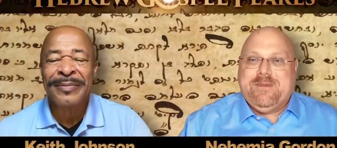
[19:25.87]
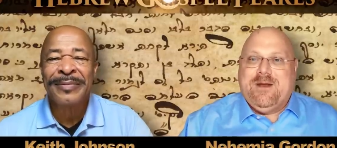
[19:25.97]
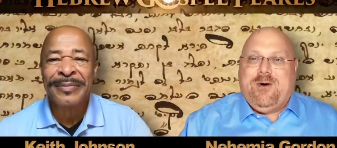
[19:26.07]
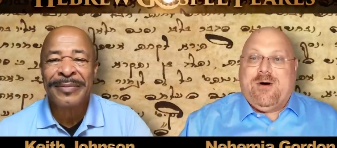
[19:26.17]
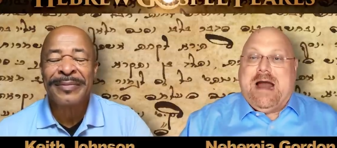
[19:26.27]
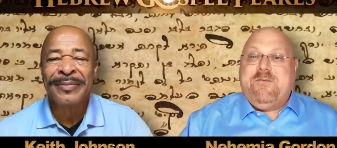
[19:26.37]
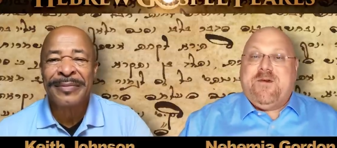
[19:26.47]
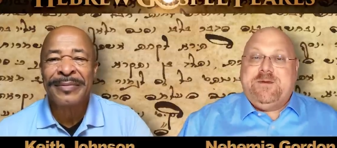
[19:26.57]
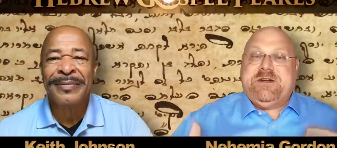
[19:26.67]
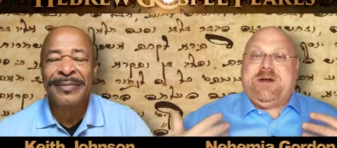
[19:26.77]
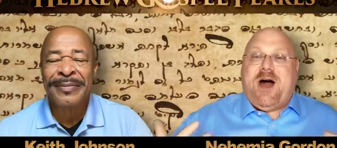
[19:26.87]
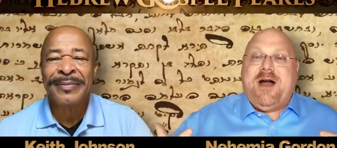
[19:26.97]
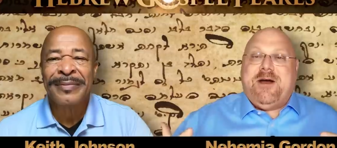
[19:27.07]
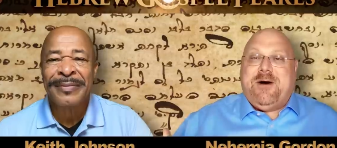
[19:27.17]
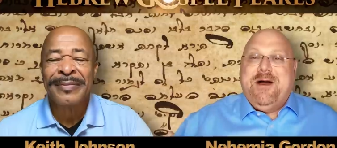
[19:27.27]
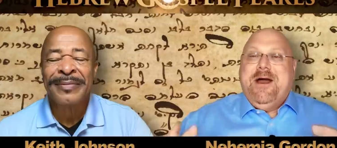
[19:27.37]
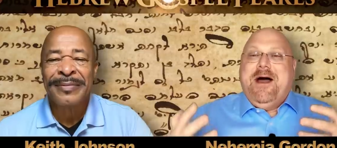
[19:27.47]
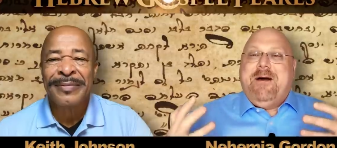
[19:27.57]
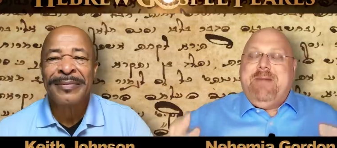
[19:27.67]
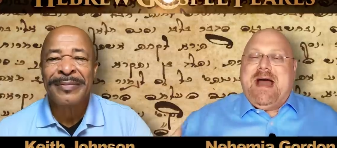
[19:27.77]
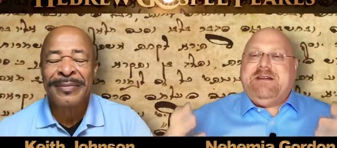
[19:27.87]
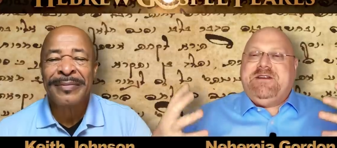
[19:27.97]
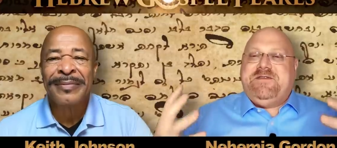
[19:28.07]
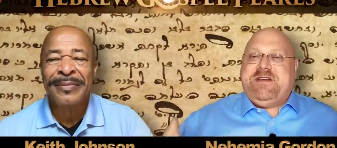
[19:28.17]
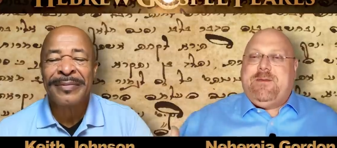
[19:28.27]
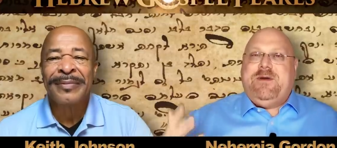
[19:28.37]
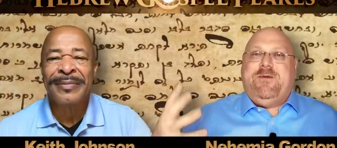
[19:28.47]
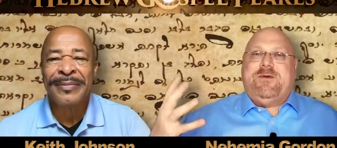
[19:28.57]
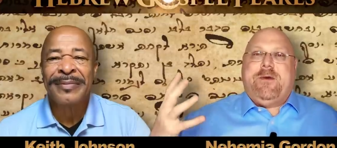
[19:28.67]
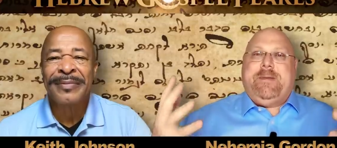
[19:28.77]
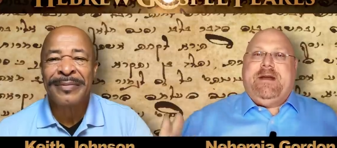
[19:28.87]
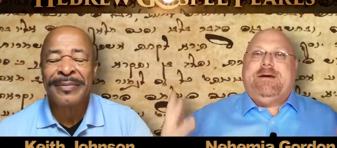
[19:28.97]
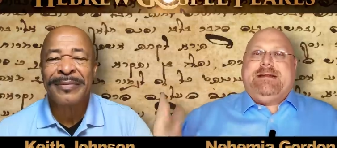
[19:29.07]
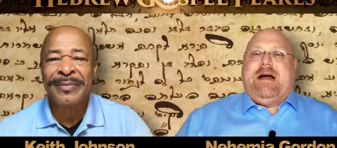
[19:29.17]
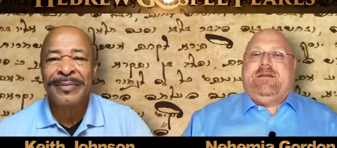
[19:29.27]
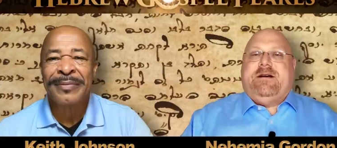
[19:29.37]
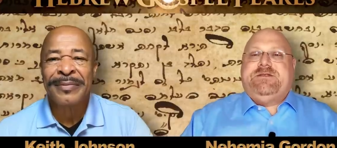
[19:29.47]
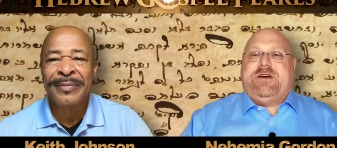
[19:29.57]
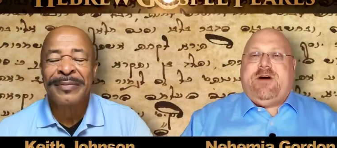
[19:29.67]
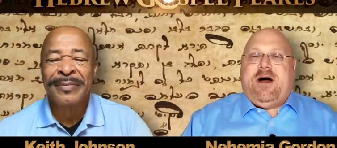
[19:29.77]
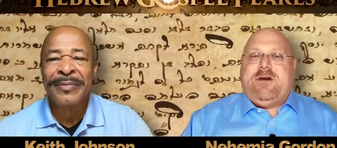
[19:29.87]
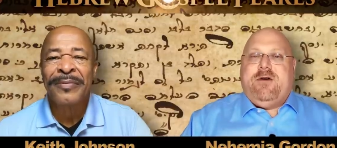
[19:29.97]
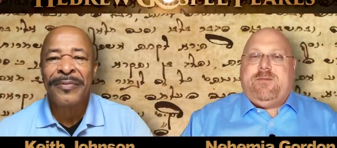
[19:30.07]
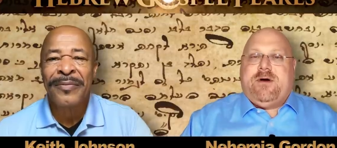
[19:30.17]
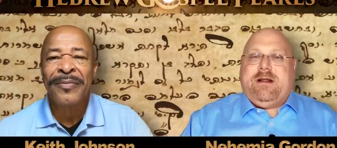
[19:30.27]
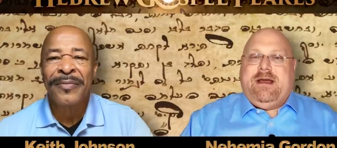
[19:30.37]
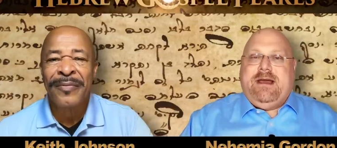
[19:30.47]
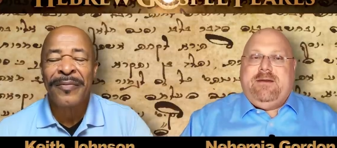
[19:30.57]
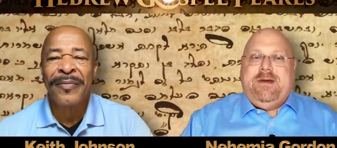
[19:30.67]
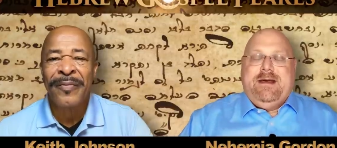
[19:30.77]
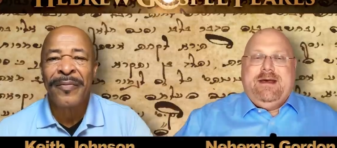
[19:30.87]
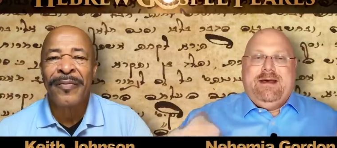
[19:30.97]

Speaker 1: Or I'm from Chicago. Imagine if someone were to appear in downtown Chicago and proclaim mm-hmm.